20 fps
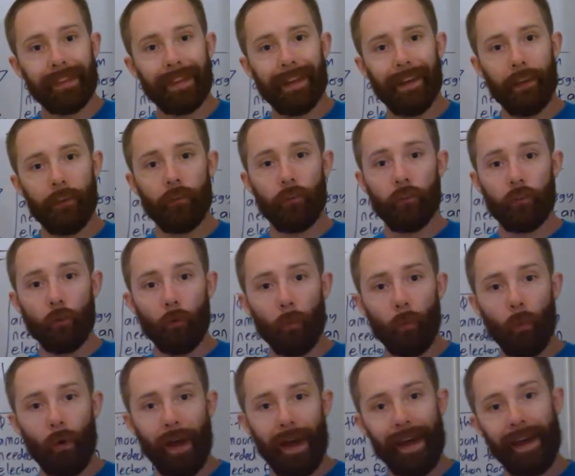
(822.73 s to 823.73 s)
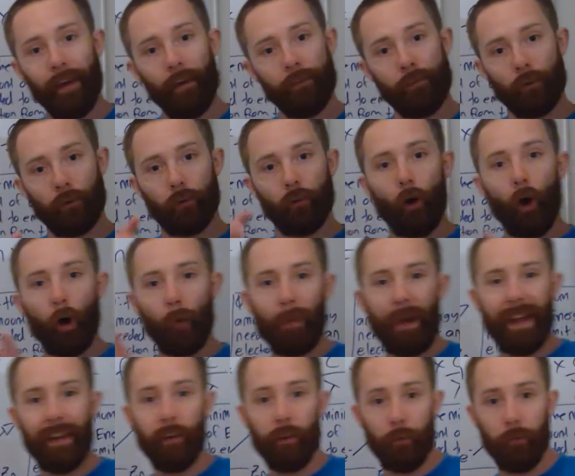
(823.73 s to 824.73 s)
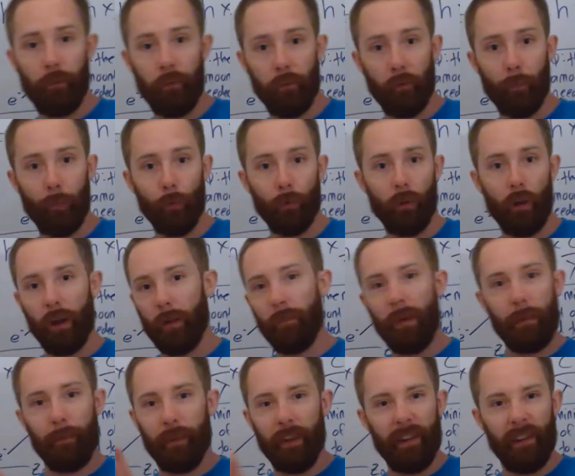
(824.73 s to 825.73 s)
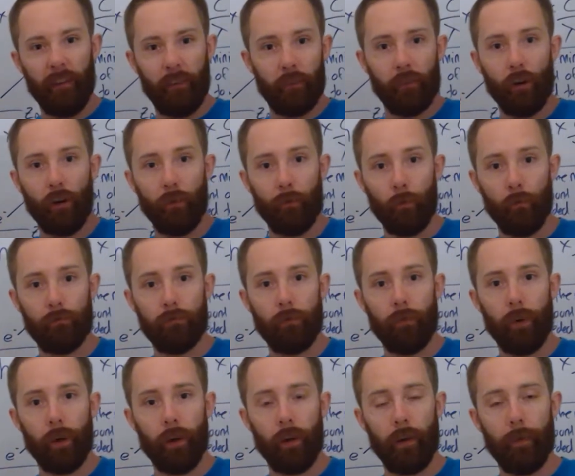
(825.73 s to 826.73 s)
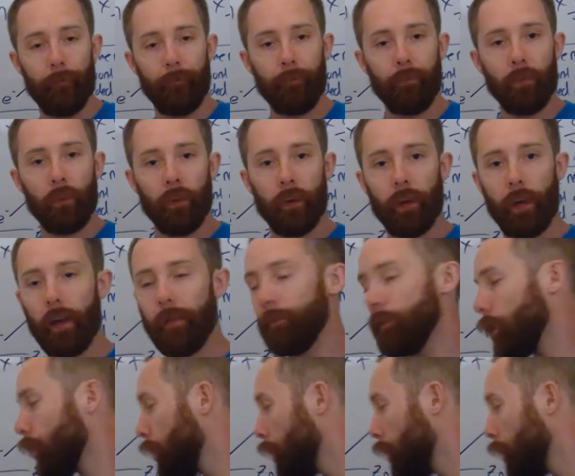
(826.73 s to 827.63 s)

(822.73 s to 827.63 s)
is somewhere at the top end of visible light, maybe in the start of ultraviolet, okay?